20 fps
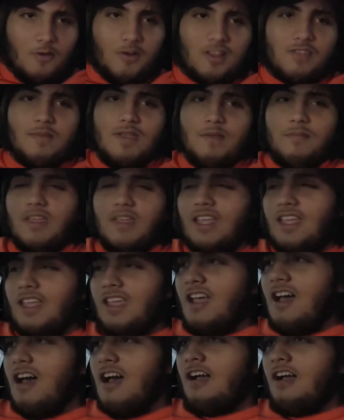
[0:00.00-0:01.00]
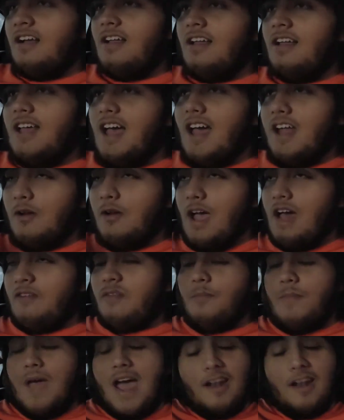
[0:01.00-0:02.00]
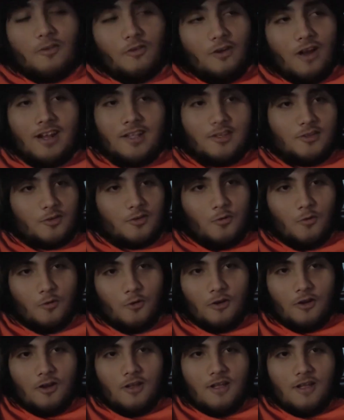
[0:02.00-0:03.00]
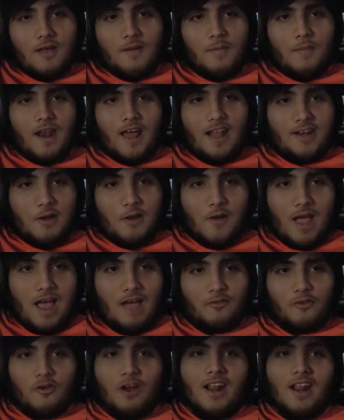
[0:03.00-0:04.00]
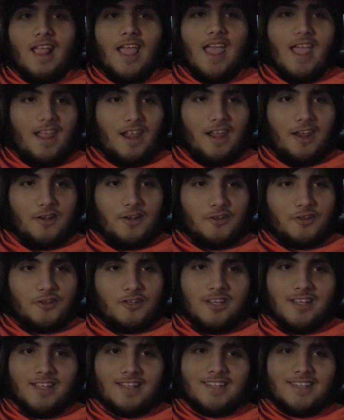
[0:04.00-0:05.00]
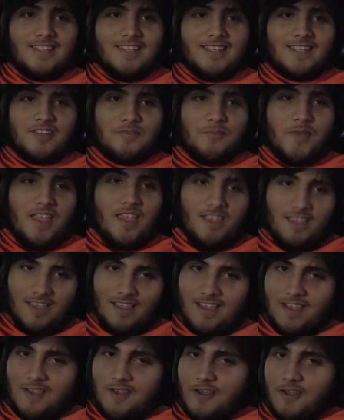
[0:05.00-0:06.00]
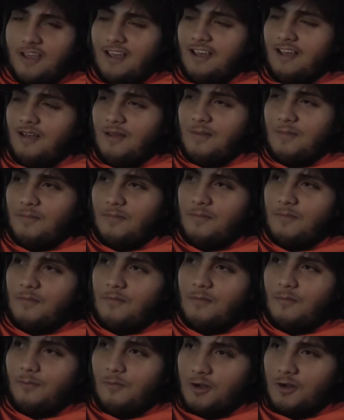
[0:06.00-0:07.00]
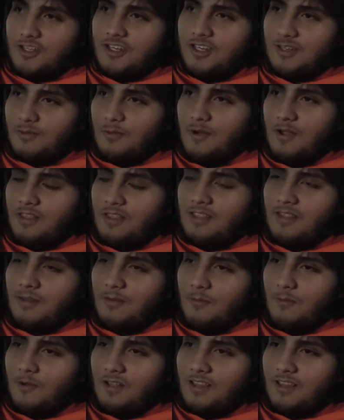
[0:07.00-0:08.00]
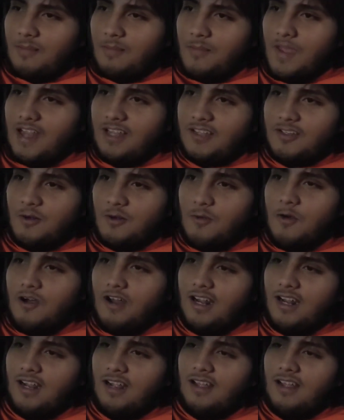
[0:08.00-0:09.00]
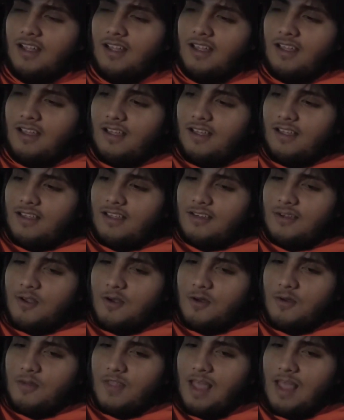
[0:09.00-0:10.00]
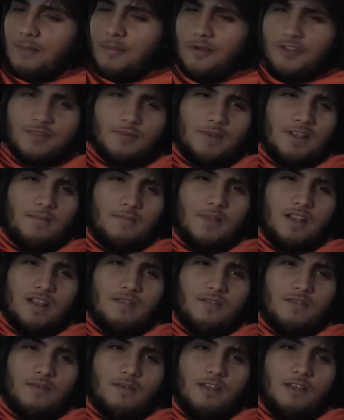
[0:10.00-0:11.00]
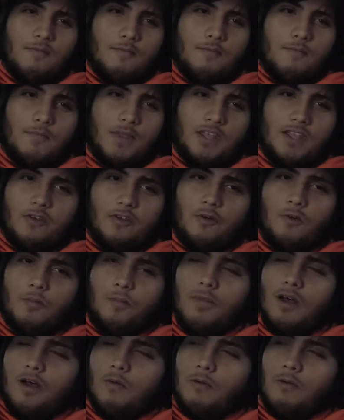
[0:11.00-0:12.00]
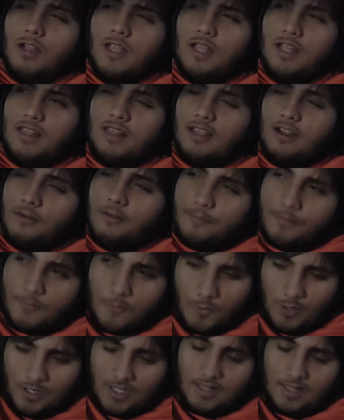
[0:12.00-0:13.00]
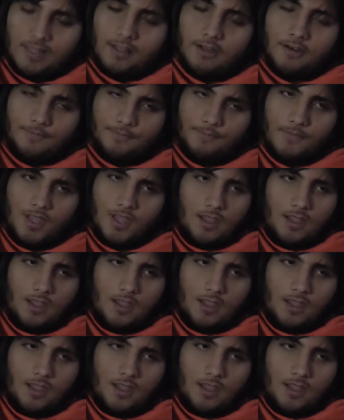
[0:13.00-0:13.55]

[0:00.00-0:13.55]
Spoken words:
with me being young. I don't have a bad credit score, but I don't have credit age to assist me, which is what the banks are wanting. So that puts me in a bit of a pickle, but we'll get there. We'll get there.